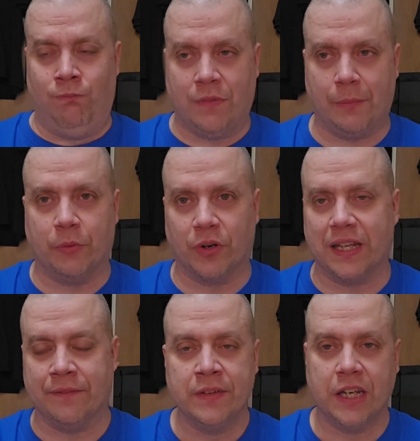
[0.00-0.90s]
I mean,
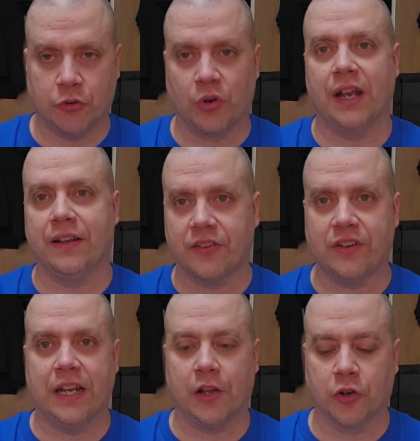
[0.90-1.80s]
really, it's Ryan
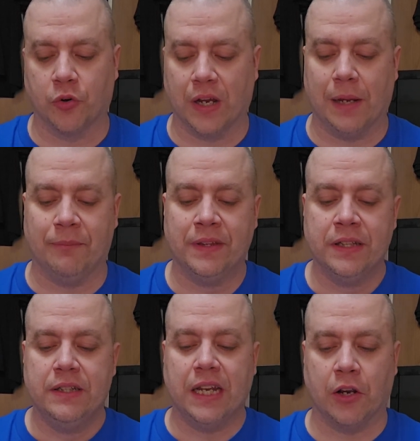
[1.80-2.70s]
Destiny, Heather Graham,
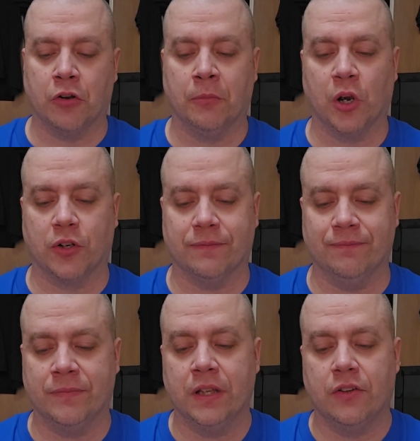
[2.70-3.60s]
Ariel
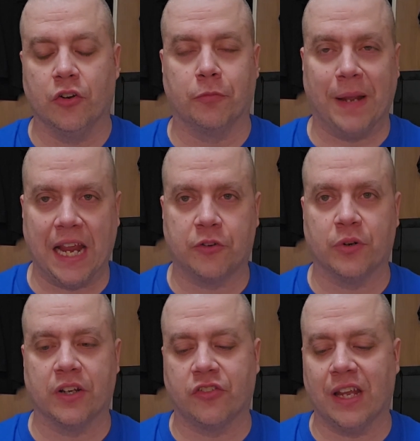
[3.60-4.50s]
Martin, there's
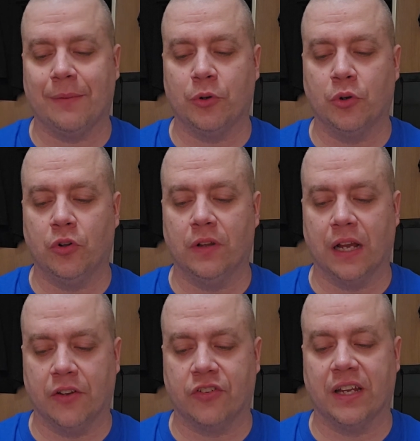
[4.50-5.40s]
Patrick, Samuel,
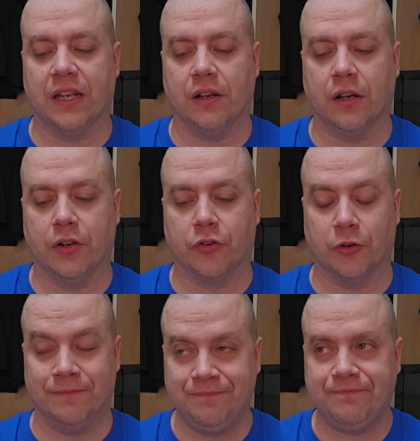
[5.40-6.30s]
Isaiah, Hunter,